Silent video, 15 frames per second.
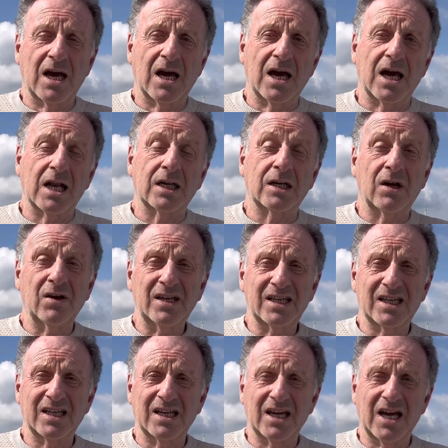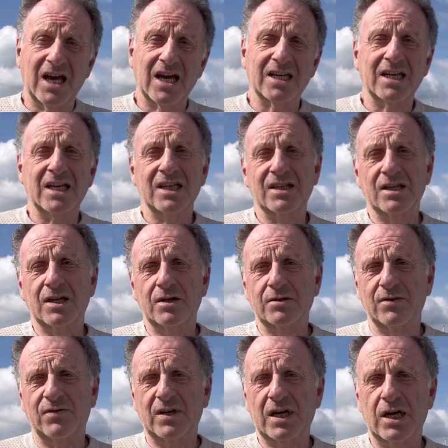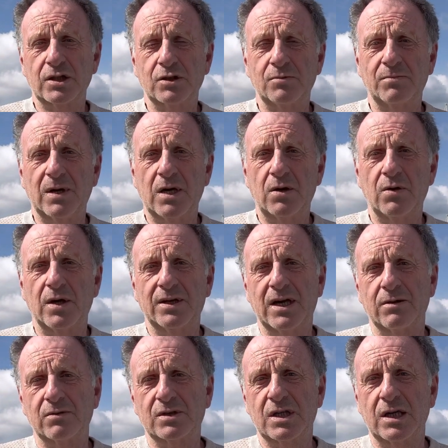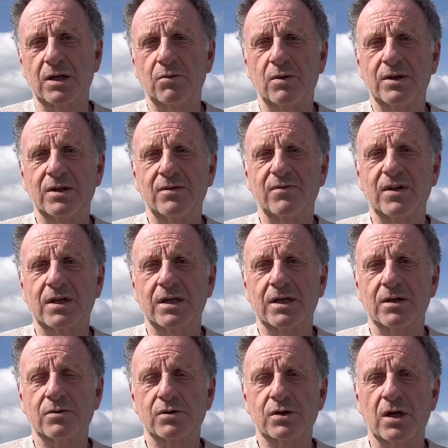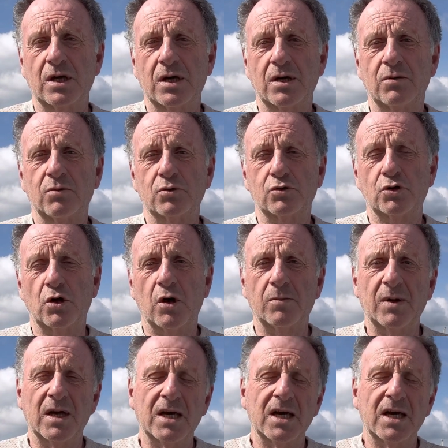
uh, like and hit the notification bell and that will tell you when the videos uh, will drop.